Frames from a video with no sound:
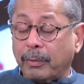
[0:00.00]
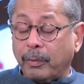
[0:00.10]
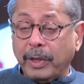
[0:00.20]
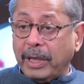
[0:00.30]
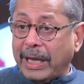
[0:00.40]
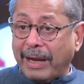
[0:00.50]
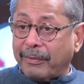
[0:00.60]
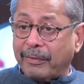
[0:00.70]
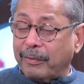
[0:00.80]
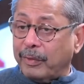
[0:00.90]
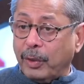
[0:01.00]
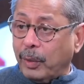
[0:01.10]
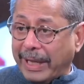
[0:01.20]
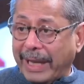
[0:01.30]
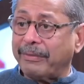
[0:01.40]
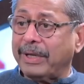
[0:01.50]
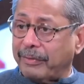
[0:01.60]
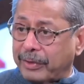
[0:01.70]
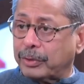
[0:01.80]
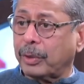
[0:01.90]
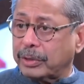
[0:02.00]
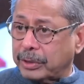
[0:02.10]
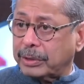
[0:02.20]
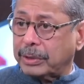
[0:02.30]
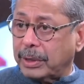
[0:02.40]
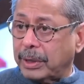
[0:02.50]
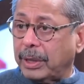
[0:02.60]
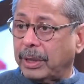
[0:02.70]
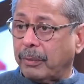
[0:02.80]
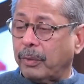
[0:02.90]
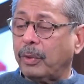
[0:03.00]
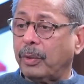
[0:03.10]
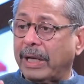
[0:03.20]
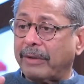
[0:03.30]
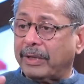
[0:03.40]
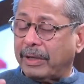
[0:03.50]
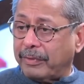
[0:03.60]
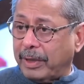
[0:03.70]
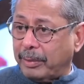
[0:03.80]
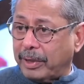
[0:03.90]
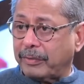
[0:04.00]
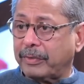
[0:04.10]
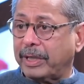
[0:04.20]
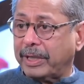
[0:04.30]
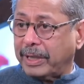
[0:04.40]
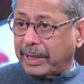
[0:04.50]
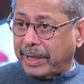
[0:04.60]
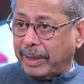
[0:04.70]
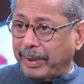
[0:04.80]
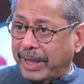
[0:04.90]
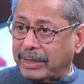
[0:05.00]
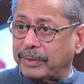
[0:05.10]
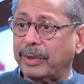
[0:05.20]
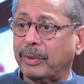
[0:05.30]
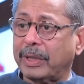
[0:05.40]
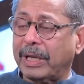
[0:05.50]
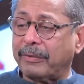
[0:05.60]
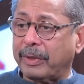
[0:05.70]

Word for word: We have, we don't have enough resources we don't have enough number of critical care beds, we don't have